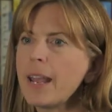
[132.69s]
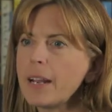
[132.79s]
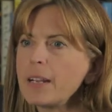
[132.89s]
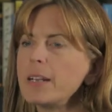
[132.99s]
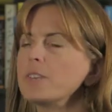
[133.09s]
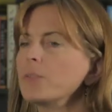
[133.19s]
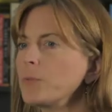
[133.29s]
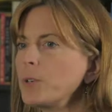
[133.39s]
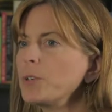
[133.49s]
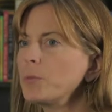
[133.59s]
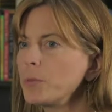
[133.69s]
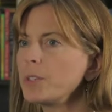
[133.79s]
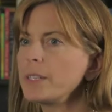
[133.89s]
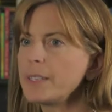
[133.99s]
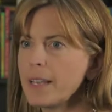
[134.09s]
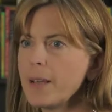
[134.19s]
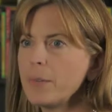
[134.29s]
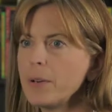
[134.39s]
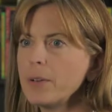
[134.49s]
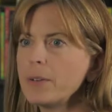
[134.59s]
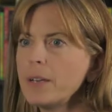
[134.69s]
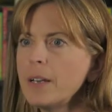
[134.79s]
analyze a real-world example.